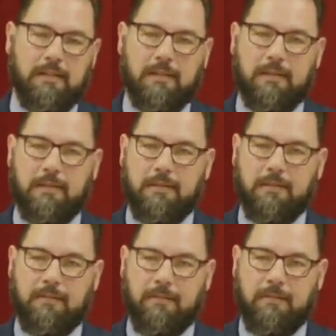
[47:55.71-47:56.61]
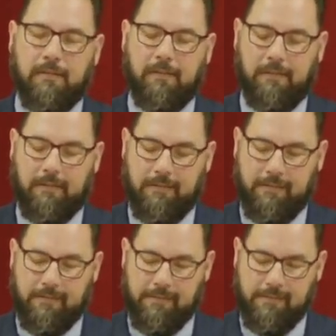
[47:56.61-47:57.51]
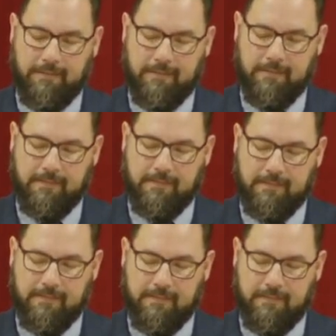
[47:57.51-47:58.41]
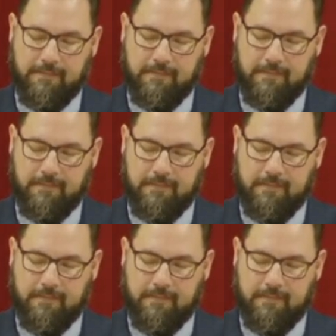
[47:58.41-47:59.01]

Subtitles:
Nothing is said.